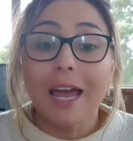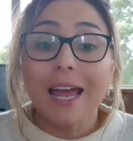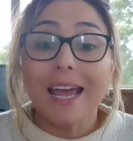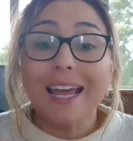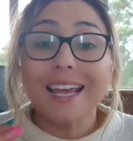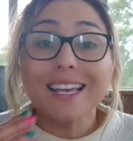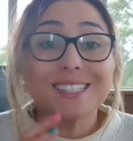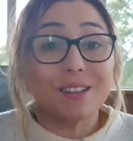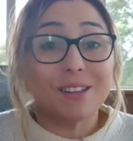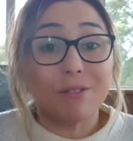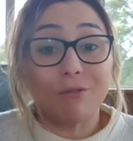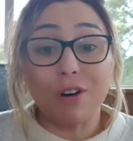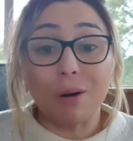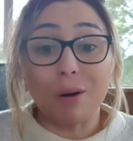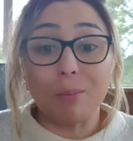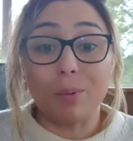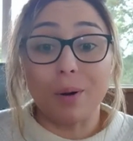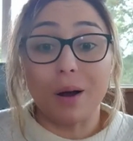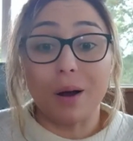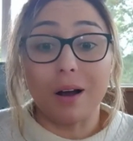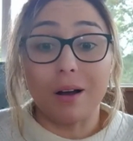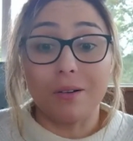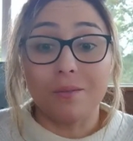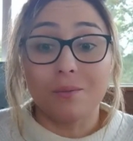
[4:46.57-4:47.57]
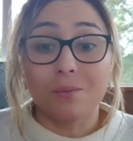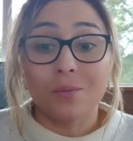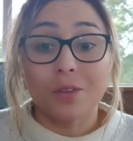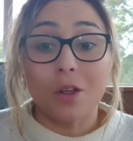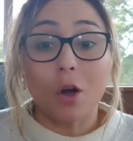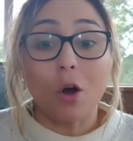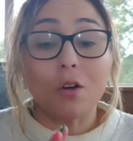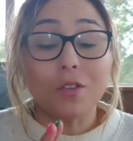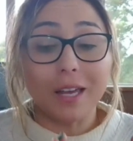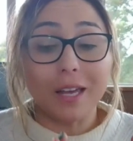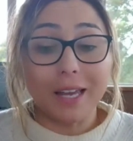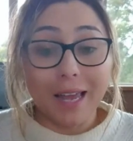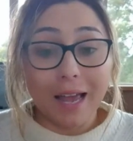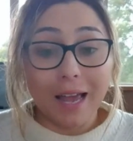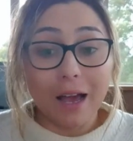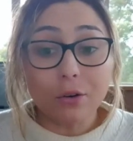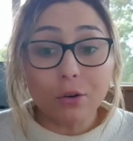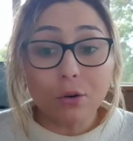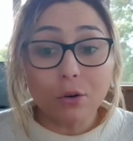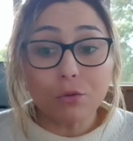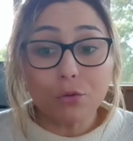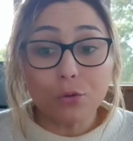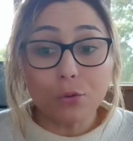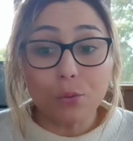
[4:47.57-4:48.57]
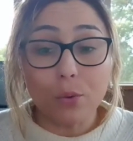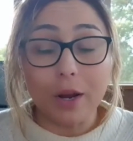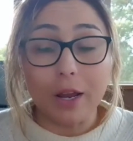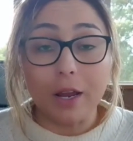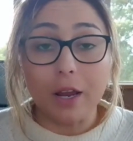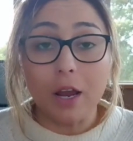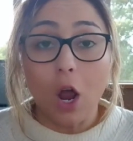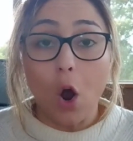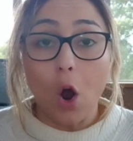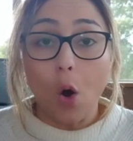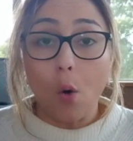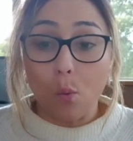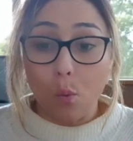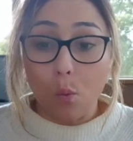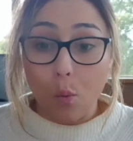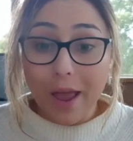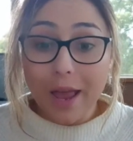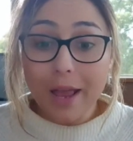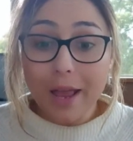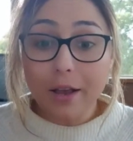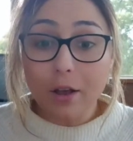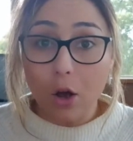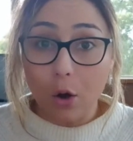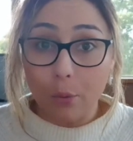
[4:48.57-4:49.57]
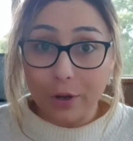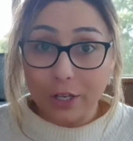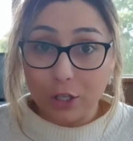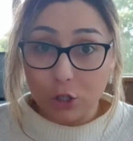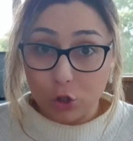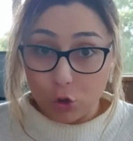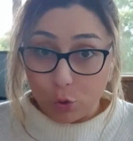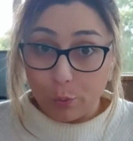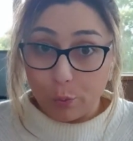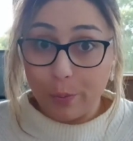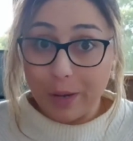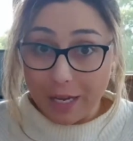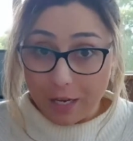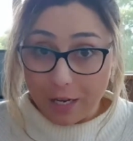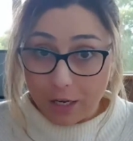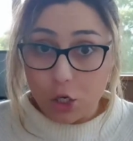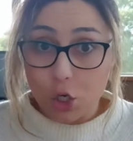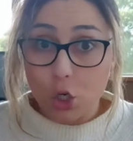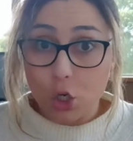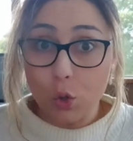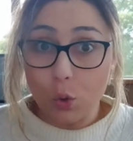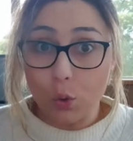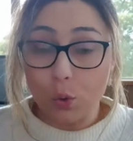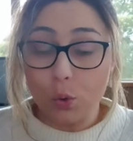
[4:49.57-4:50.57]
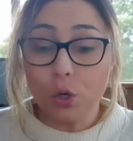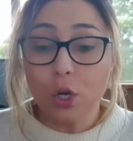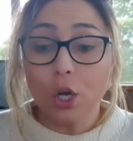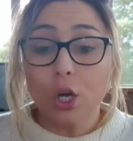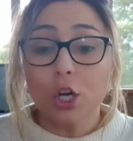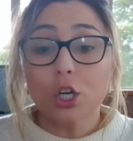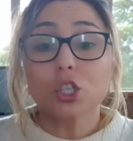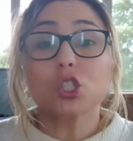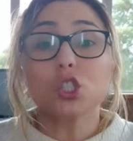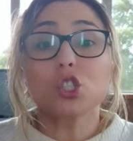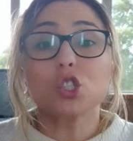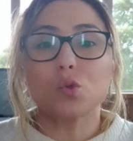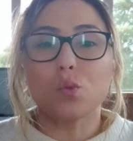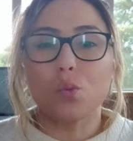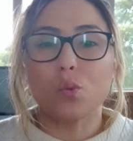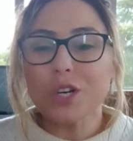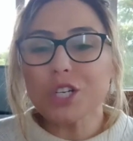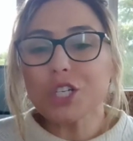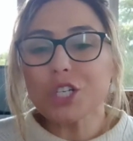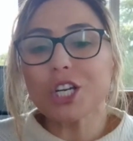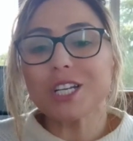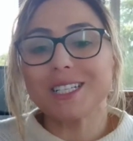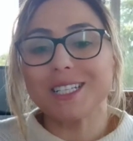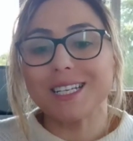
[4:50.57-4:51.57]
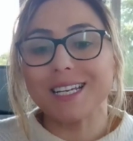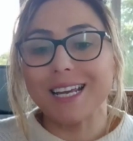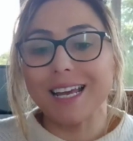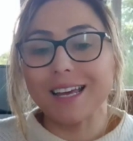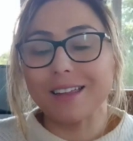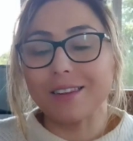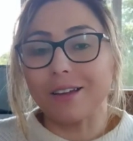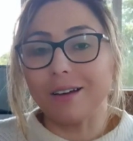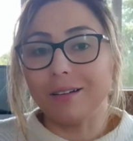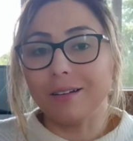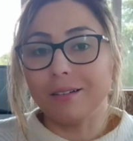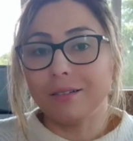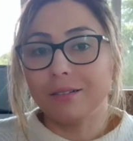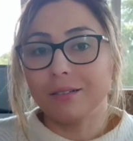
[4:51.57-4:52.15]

Here's the fun part. On the count of three, we're going to, me and you, swish it together.